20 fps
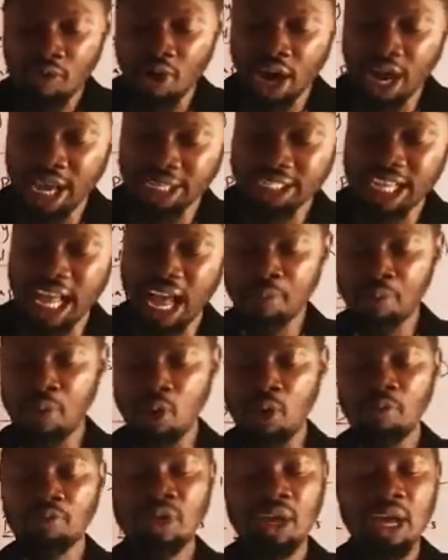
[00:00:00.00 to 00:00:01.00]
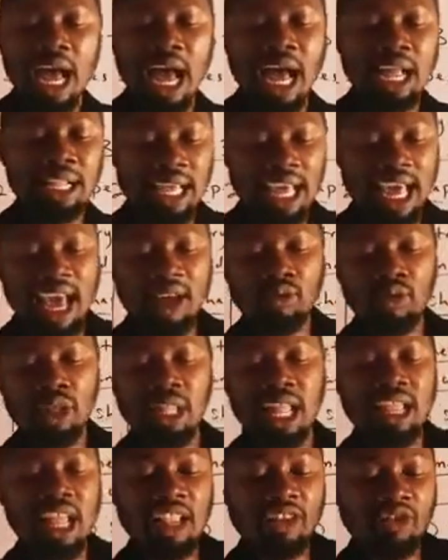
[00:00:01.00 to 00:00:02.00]
For example, an
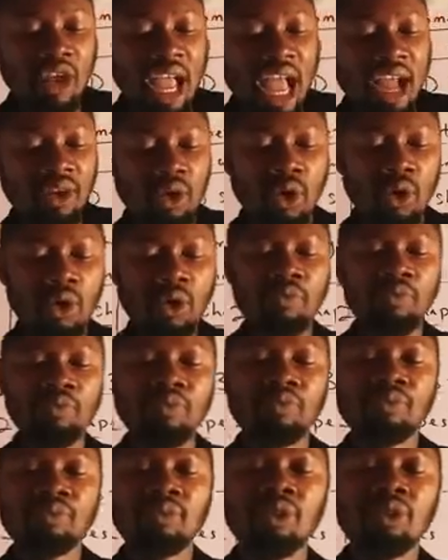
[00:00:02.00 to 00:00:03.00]
equilateral triangle